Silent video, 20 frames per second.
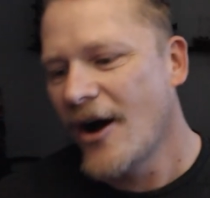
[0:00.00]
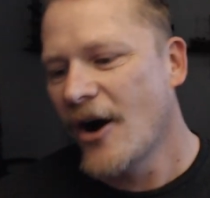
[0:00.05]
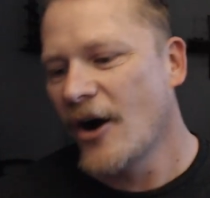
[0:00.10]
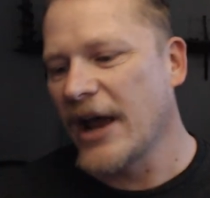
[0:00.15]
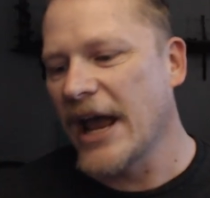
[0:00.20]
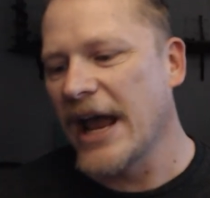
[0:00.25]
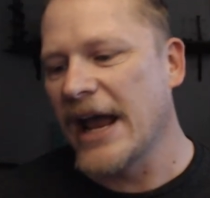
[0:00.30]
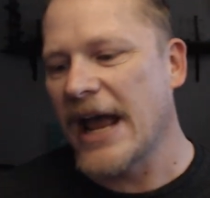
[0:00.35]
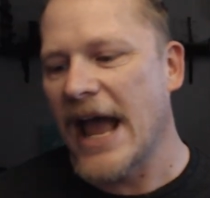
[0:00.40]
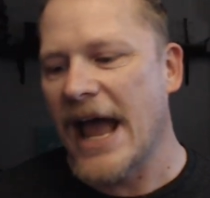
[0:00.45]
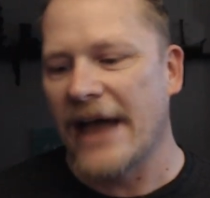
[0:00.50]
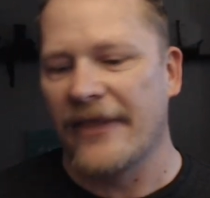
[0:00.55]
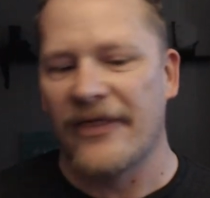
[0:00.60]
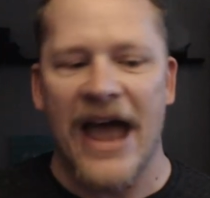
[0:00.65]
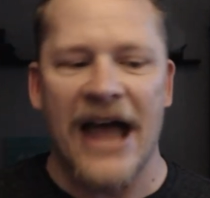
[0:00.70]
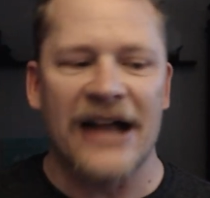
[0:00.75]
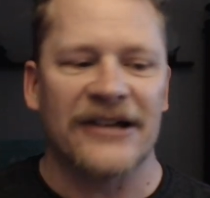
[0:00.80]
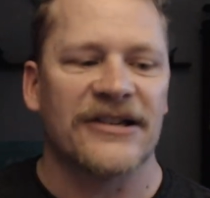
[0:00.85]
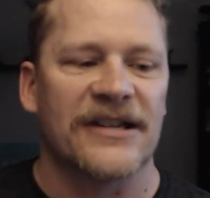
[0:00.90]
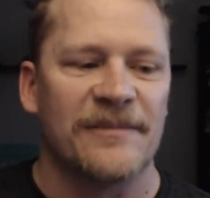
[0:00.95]
okay, and
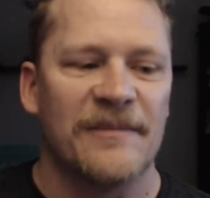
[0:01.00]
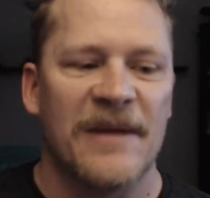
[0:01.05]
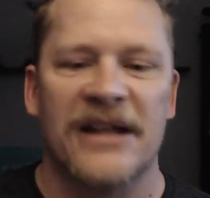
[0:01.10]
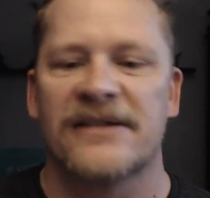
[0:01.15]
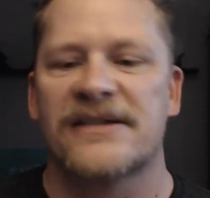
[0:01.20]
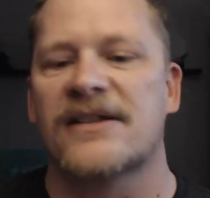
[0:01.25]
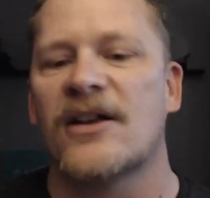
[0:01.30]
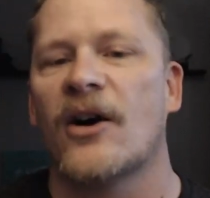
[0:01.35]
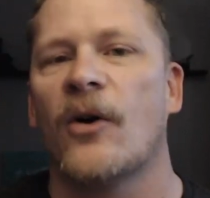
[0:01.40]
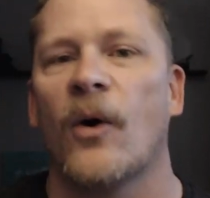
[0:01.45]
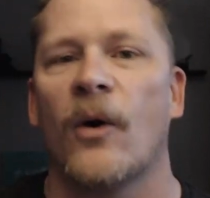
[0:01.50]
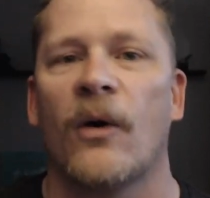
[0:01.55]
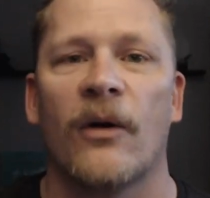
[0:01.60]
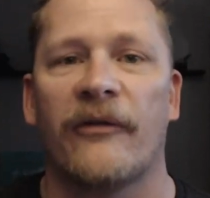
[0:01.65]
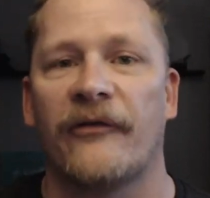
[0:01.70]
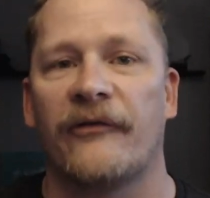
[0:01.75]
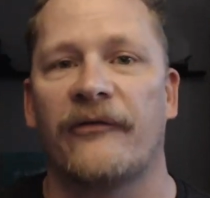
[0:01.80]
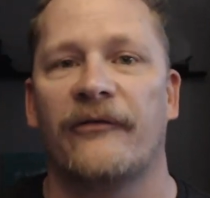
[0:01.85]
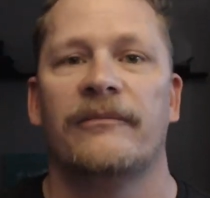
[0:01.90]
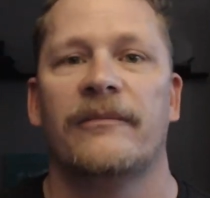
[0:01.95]
that just means the whole
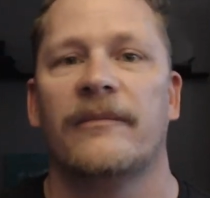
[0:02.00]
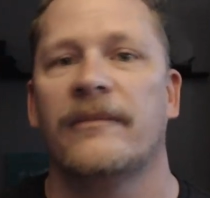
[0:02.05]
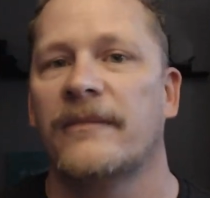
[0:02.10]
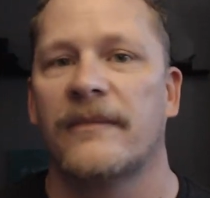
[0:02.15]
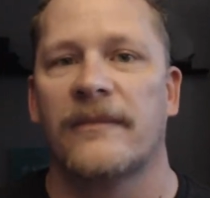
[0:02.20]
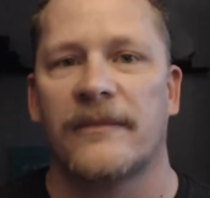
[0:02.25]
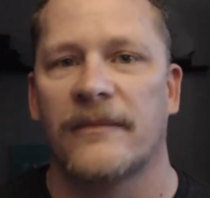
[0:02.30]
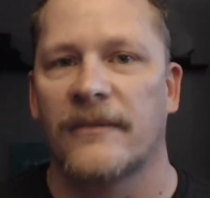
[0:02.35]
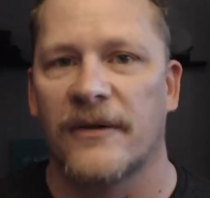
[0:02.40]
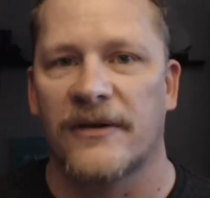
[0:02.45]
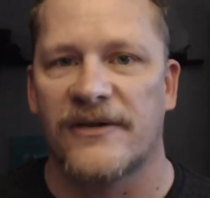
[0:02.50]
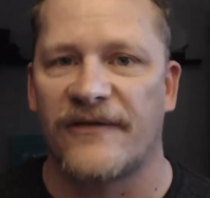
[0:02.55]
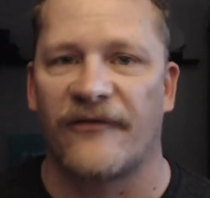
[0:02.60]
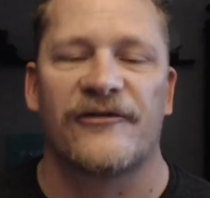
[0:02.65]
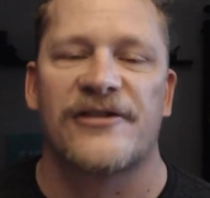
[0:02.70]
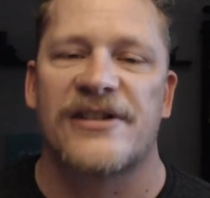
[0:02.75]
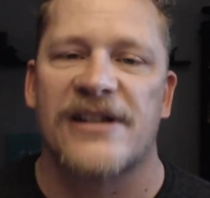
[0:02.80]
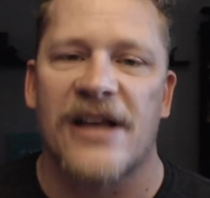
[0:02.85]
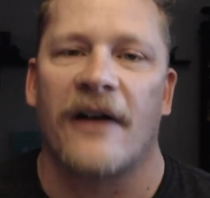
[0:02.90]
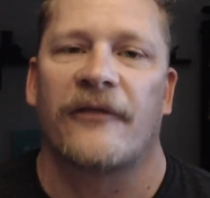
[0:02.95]

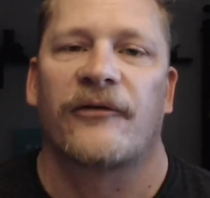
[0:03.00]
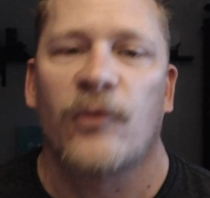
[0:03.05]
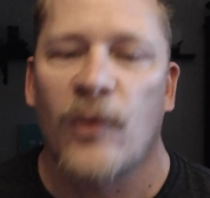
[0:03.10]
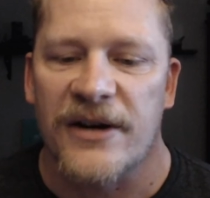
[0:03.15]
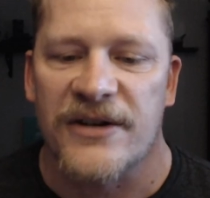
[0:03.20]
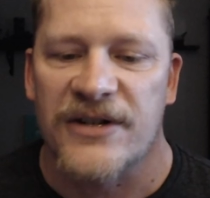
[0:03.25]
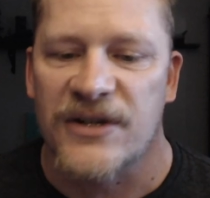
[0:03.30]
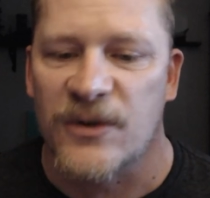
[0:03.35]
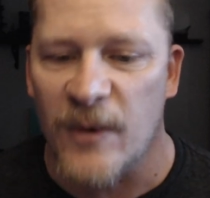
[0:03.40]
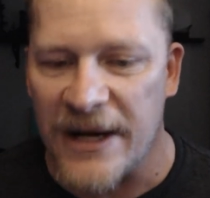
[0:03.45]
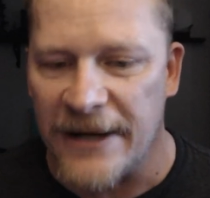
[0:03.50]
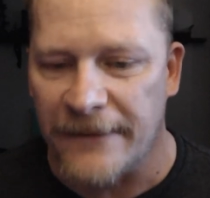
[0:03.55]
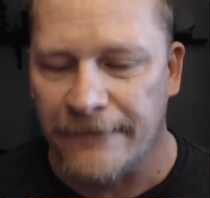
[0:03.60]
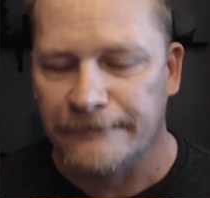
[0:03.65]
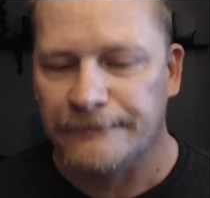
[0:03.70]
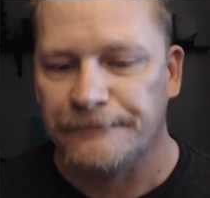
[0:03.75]
software suite.